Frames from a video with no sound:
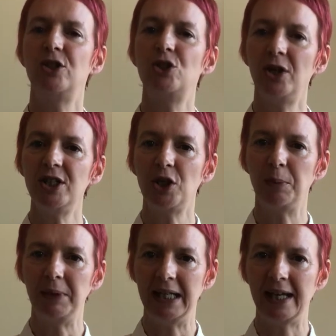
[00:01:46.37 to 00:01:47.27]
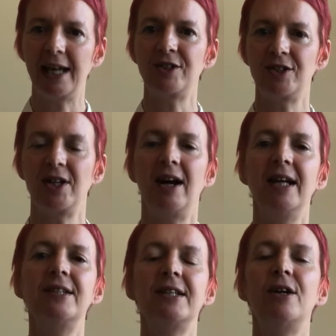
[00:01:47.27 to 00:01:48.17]
and joint opening
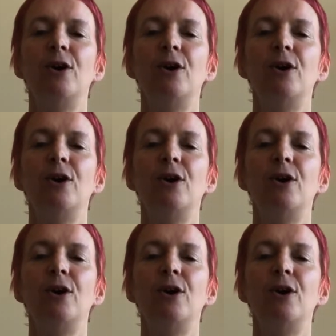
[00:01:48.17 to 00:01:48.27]
exercise